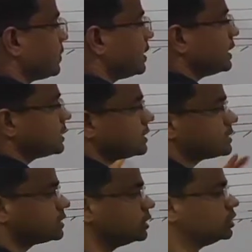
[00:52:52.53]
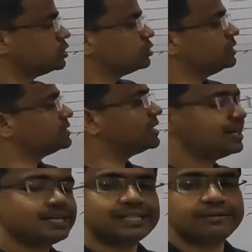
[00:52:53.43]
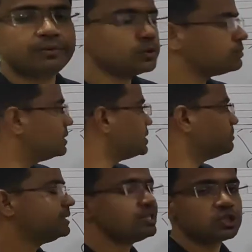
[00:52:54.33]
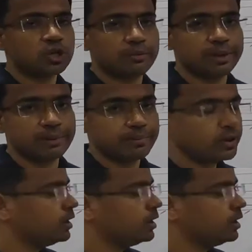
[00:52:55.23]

Like this. So this adhesive force will simply stop them.